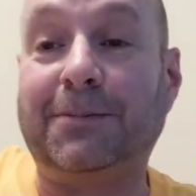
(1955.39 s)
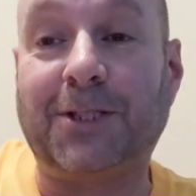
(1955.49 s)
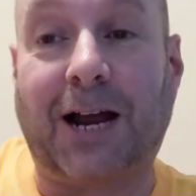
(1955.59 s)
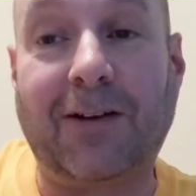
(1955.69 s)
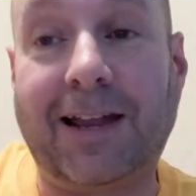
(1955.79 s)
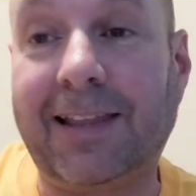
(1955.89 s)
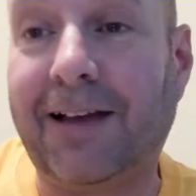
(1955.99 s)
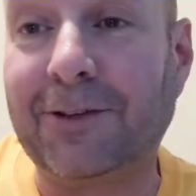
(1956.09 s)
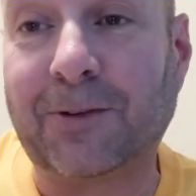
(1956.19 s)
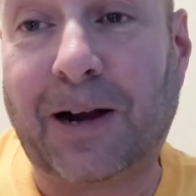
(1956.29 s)
I'm sorry I
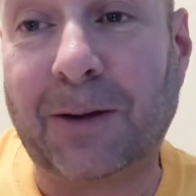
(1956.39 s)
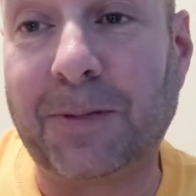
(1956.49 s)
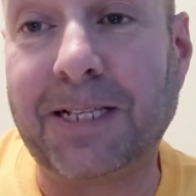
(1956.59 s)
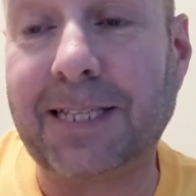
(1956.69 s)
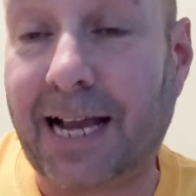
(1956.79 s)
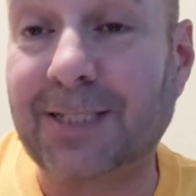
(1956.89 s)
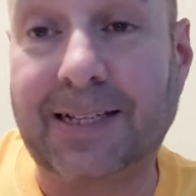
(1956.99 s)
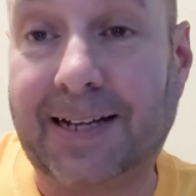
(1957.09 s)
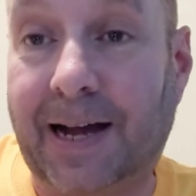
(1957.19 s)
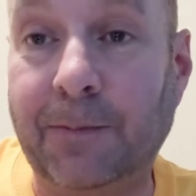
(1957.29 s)
laughed so hard, but it's
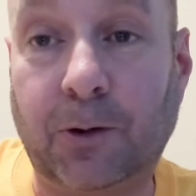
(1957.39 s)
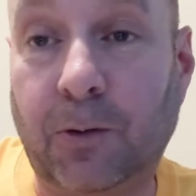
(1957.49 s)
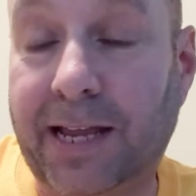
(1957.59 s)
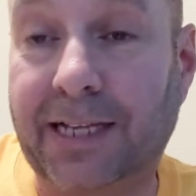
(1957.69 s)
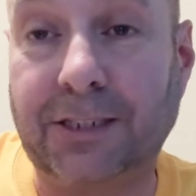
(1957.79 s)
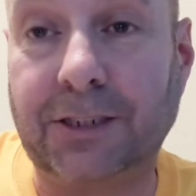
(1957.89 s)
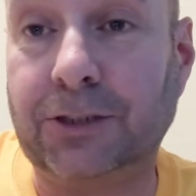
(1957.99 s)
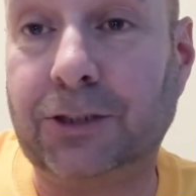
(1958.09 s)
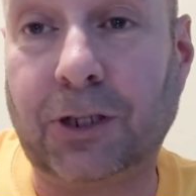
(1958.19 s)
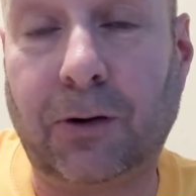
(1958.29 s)
actually comic. Kodak is a
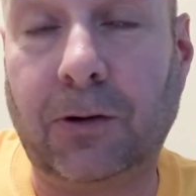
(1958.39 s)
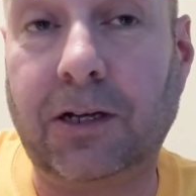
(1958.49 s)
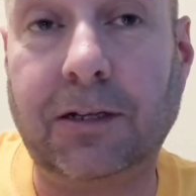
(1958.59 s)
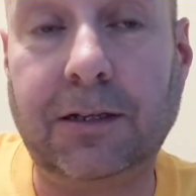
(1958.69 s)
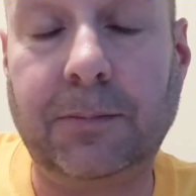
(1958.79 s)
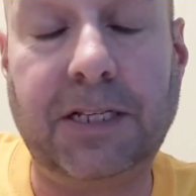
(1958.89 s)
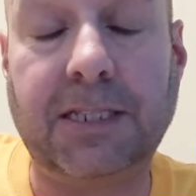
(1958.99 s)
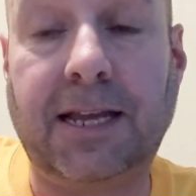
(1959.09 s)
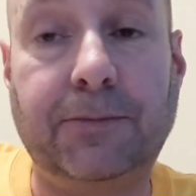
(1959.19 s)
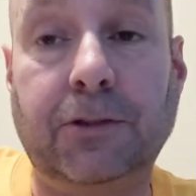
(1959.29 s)
joke. I mean,
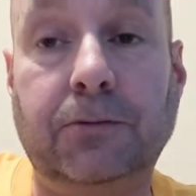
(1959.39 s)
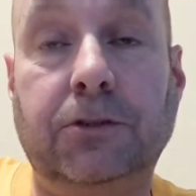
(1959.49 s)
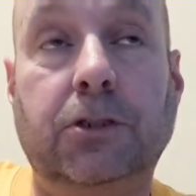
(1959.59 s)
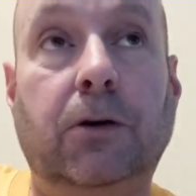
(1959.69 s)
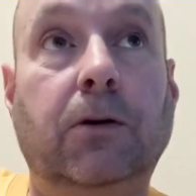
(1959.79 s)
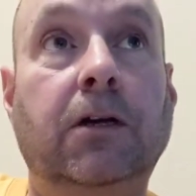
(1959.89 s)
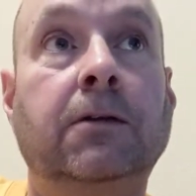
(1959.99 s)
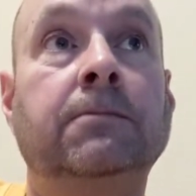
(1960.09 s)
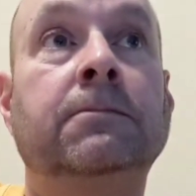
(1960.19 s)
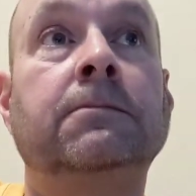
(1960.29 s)
it's an absolute joke.
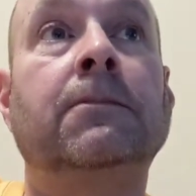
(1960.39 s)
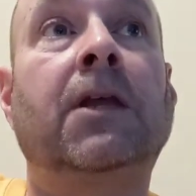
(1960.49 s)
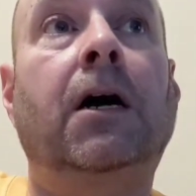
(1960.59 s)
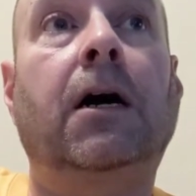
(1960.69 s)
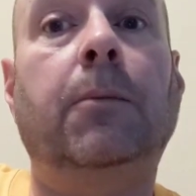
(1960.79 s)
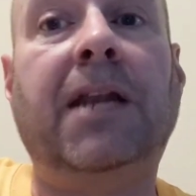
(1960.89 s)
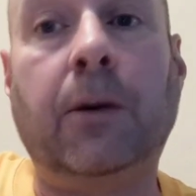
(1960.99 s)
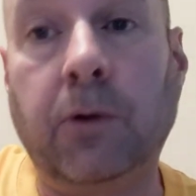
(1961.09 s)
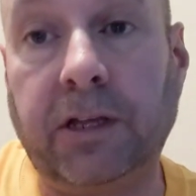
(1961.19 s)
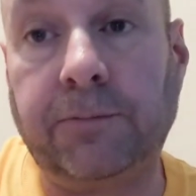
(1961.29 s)
But
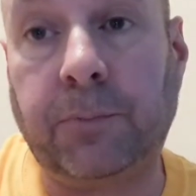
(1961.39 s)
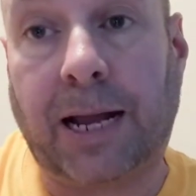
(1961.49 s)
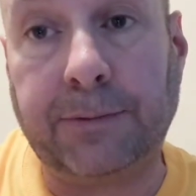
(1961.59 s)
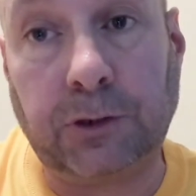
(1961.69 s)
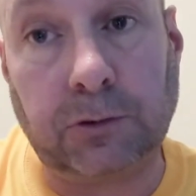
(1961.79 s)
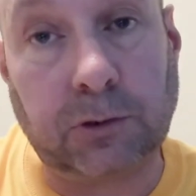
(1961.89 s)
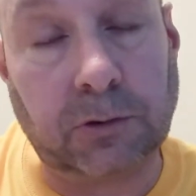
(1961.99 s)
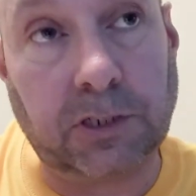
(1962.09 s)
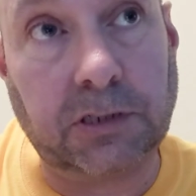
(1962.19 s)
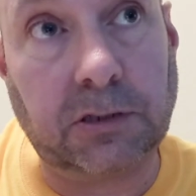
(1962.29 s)
I will give props too. So
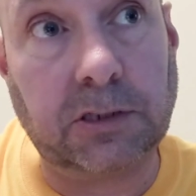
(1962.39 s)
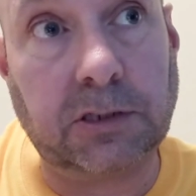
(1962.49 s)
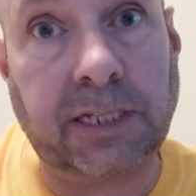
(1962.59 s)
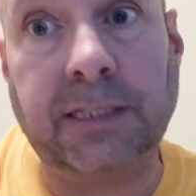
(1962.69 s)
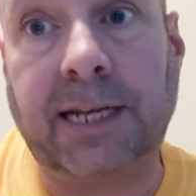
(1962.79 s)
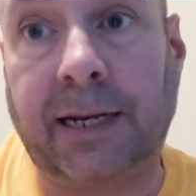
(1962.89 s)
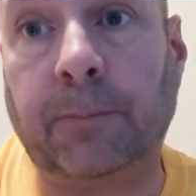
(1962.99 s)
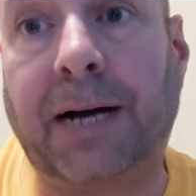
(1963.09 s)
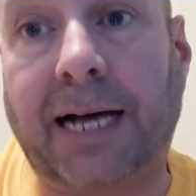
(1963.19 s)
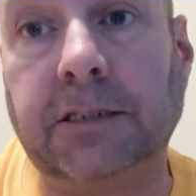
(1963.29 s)
let's end it on
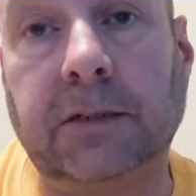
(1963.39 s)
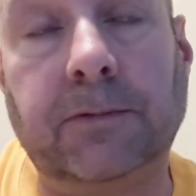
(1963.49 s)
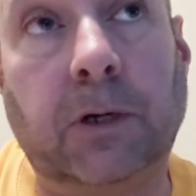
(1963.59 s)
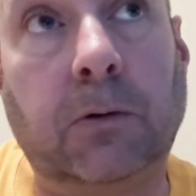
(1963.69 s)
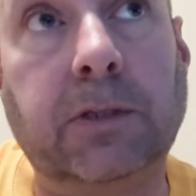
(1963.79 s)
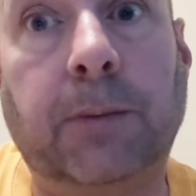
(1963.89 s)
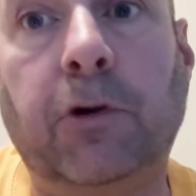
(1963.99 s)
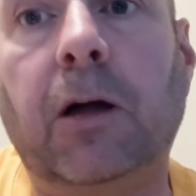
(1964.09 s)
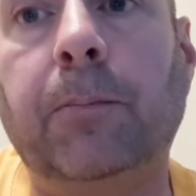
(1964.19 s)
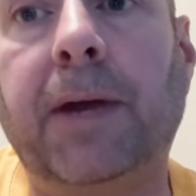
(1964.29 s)
a positive note. They
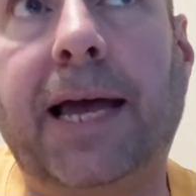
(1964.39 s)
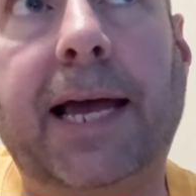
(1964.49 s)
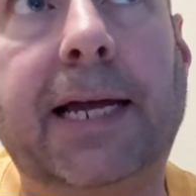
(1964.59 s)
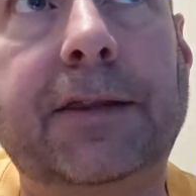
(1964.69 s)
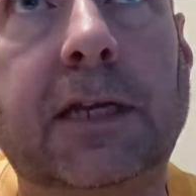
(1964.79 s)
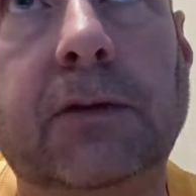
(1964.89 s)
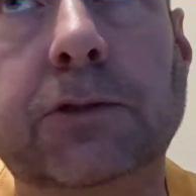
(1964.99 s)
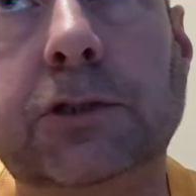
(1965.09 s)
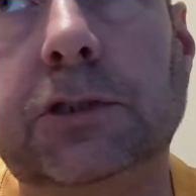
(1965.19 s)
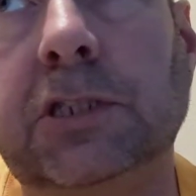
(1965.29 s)
brought back, I think it
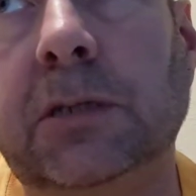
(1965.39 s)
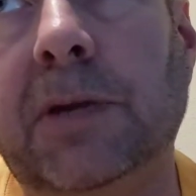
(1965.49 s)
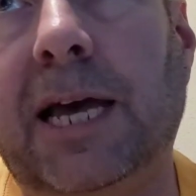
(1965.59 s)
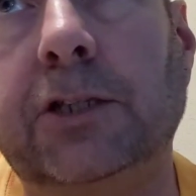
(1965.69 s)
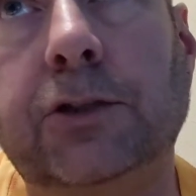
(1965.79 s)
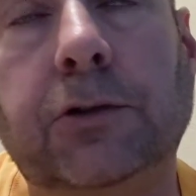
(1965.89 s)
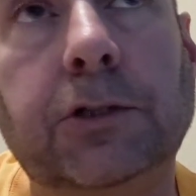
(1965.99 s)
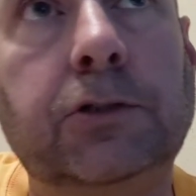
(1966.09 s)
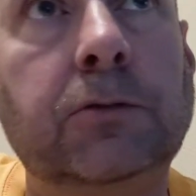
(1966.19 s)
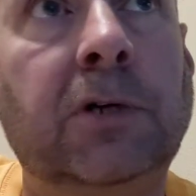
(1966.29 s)
was T-Max
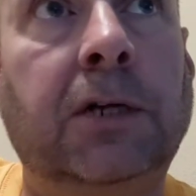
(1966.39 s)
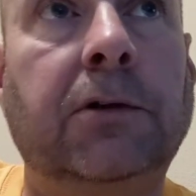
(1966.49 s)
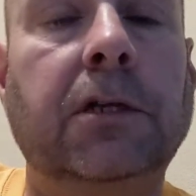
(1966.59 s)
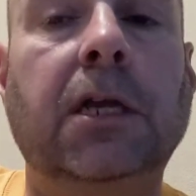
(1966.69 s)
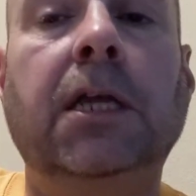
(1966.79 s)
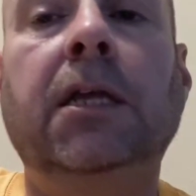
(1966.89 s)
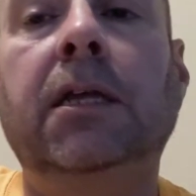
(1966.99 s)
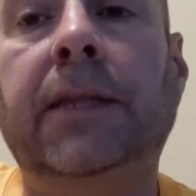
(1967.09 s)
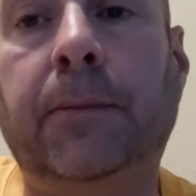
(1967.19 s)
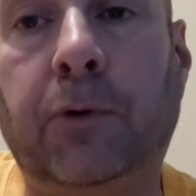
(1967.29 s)
3200,
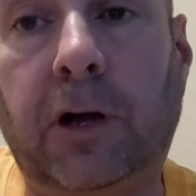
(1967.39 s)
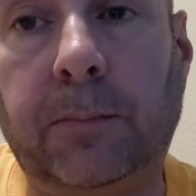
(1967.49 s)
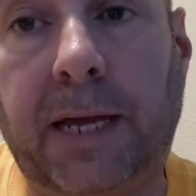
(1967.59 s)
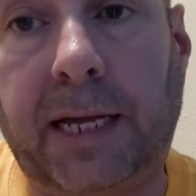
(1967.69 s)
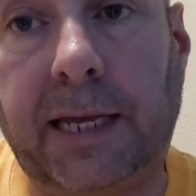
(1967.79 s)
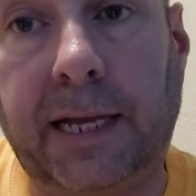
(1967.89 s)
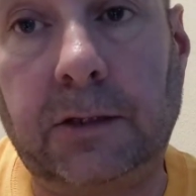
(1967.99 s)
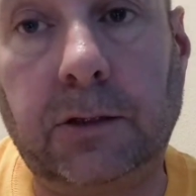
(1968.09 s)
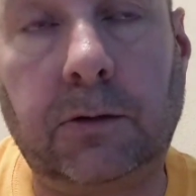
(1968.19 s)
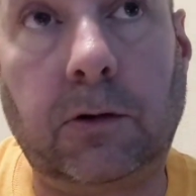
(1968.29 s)
and they brought back
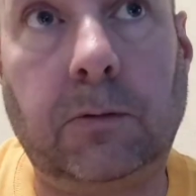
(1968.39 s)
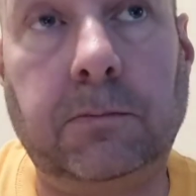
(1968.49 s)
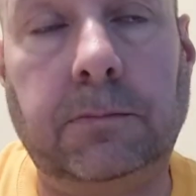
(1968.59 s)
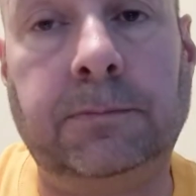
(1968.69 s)
Ektachrome.